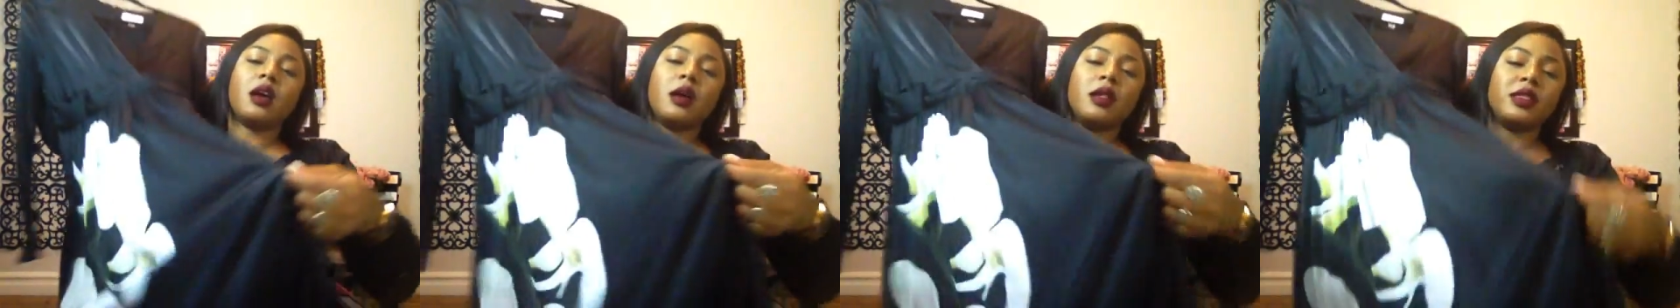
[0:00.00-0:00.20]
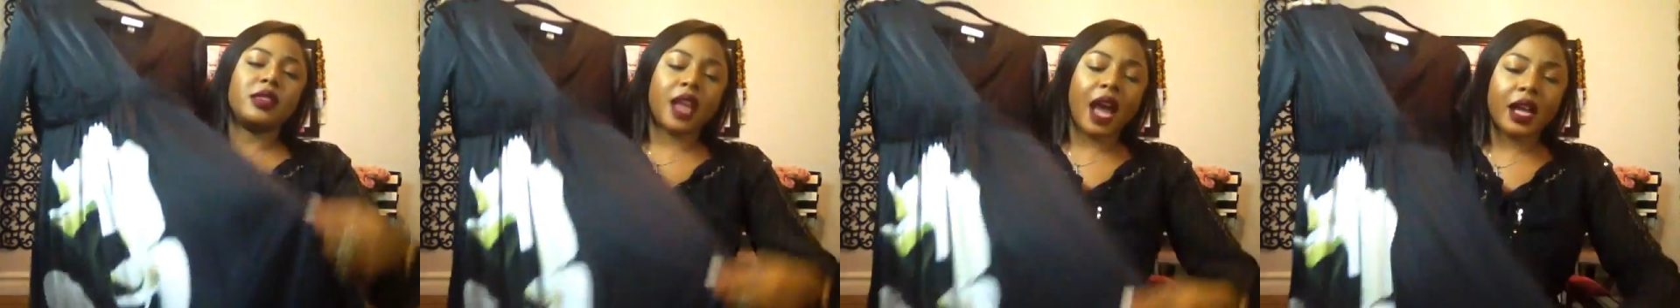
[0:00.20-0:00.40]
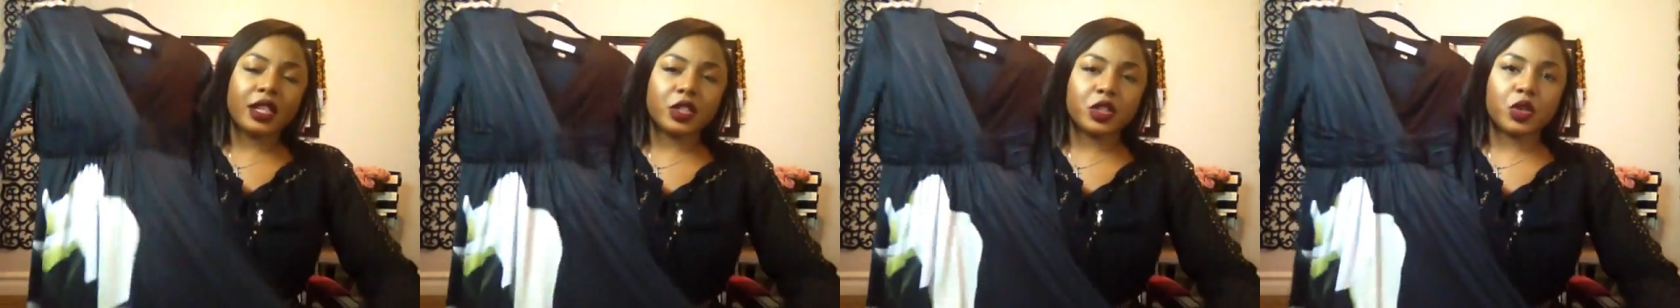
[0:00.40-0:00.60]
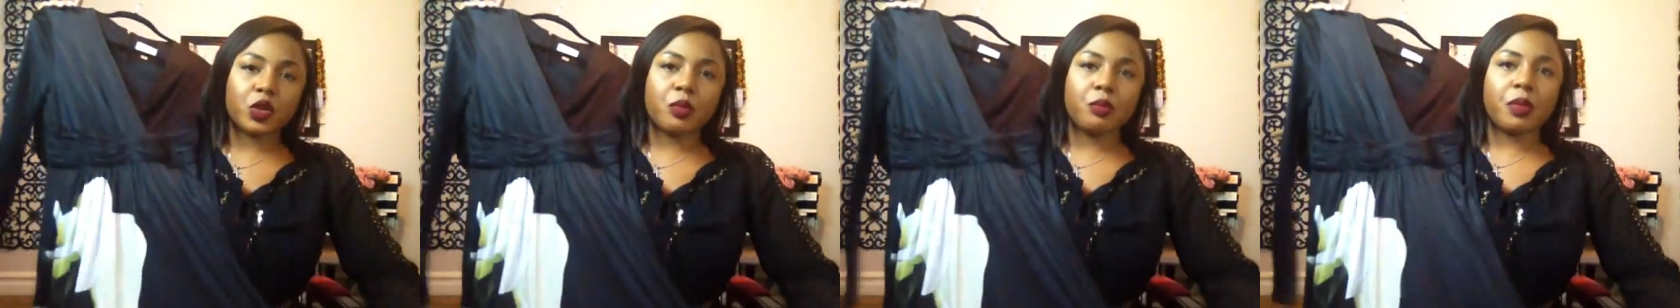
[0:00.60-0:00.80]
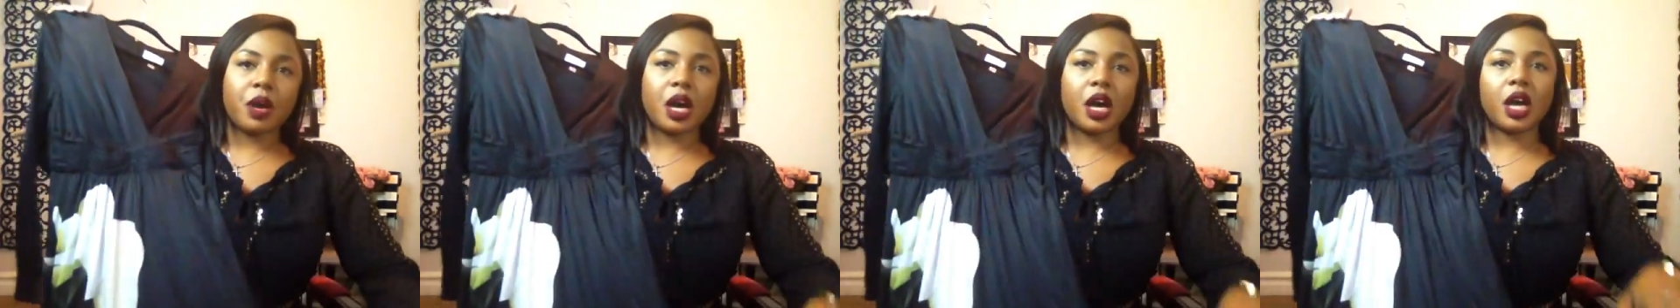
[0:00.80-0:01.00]
Not too
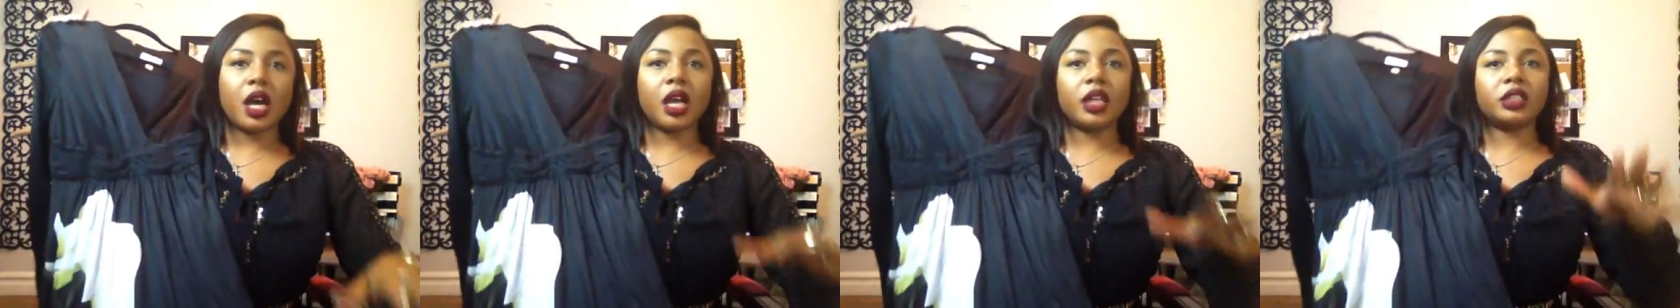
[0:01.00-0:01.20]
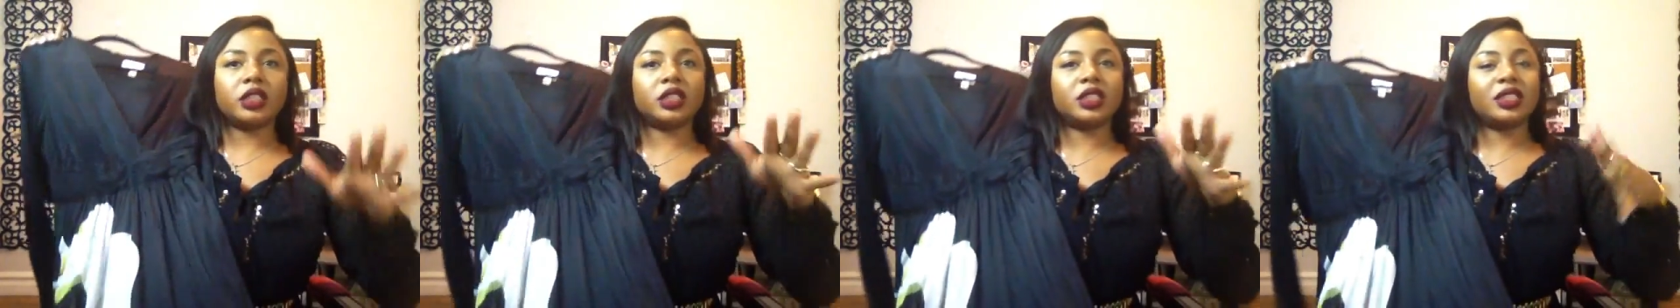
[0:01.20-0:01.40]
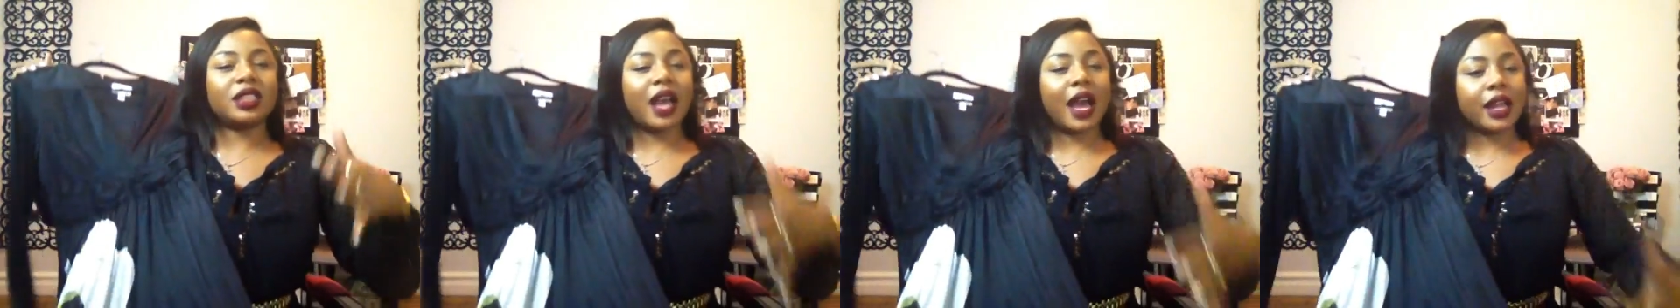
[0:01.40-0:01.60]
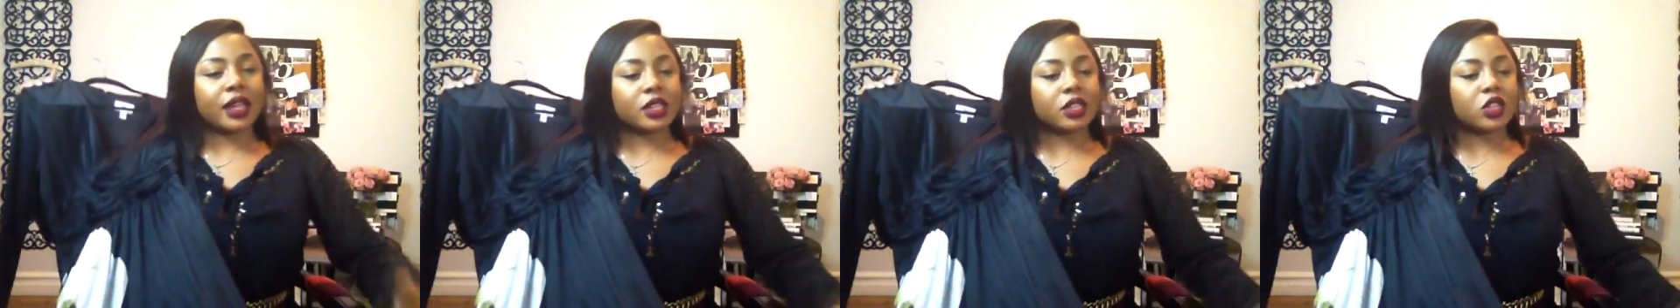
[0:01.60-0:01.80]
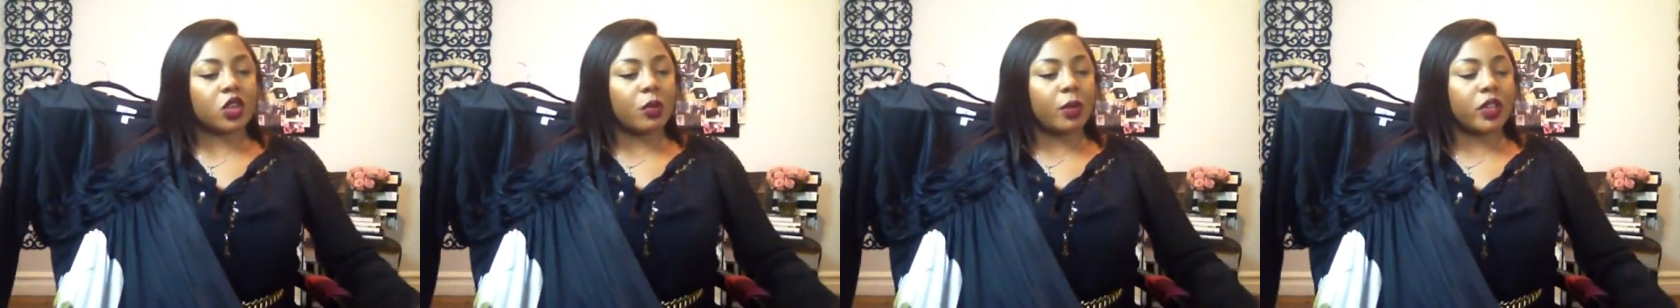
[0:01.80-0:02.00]
much,
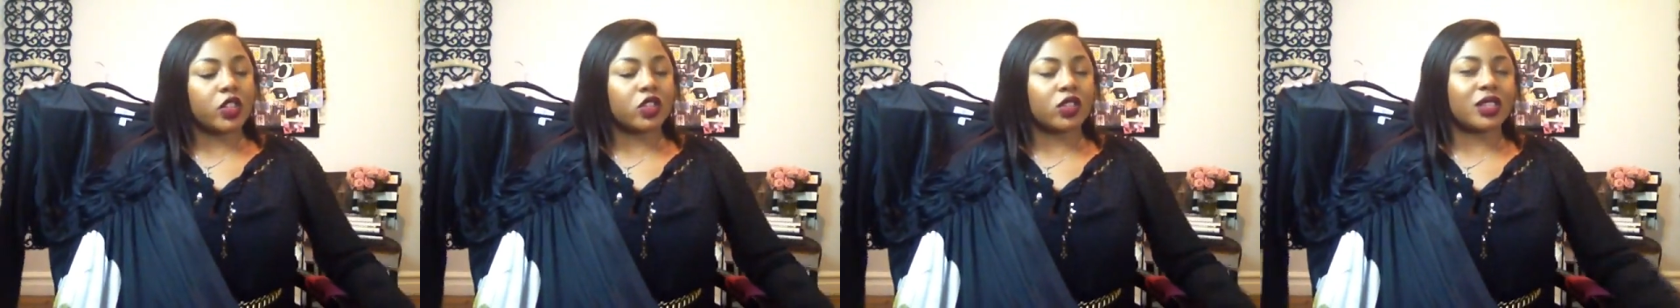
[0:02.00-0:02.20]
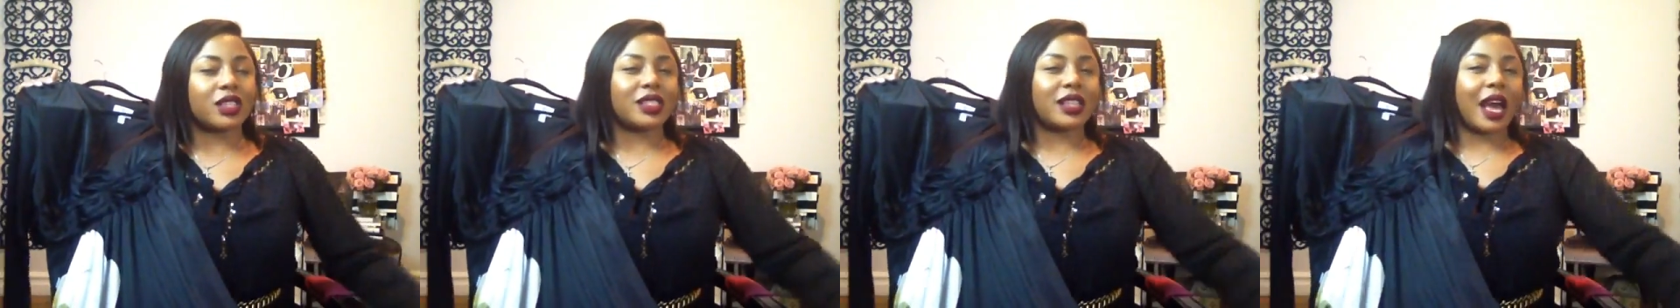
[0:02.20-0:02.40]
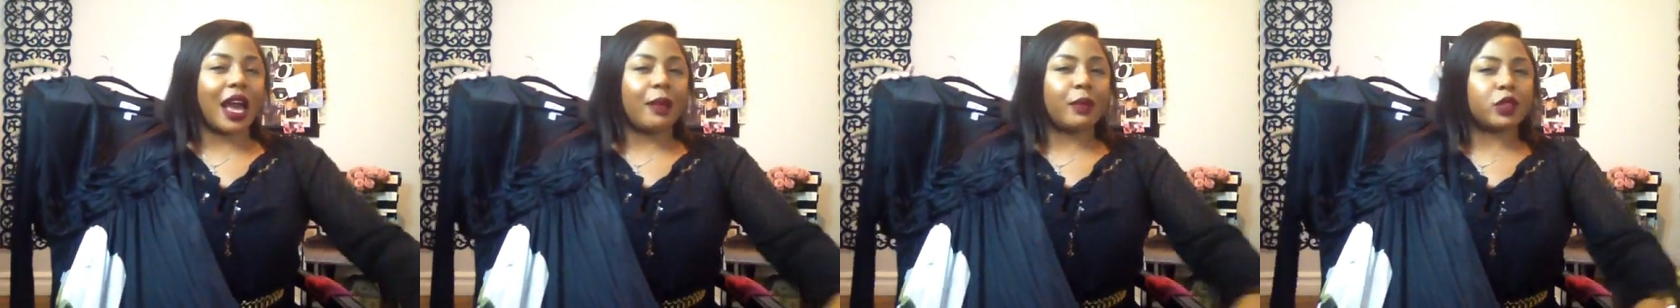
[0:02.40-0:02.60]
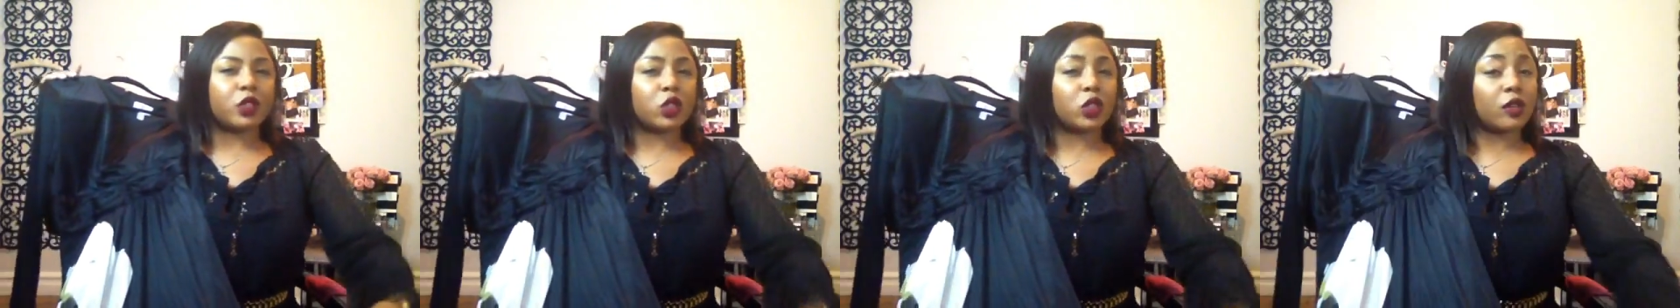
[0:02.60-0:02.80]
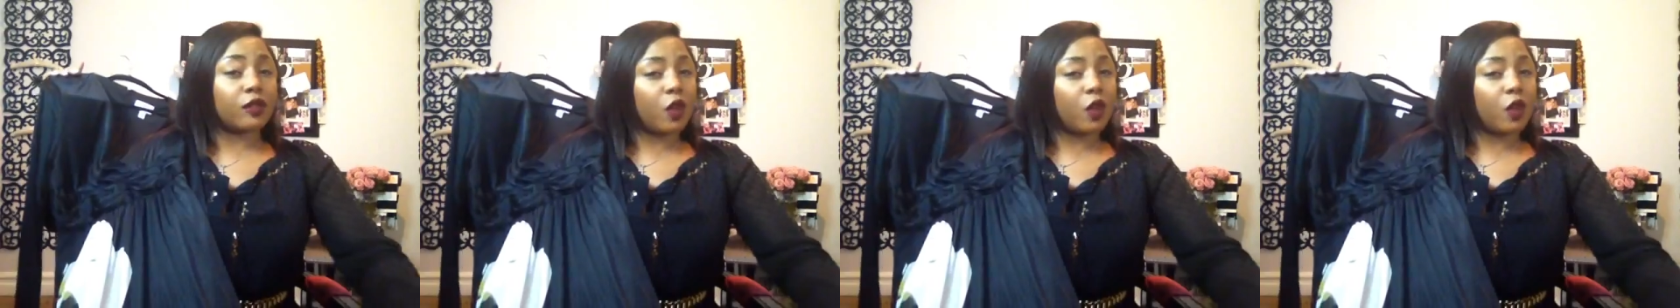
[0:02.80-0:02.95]
not so much on the side, but sort of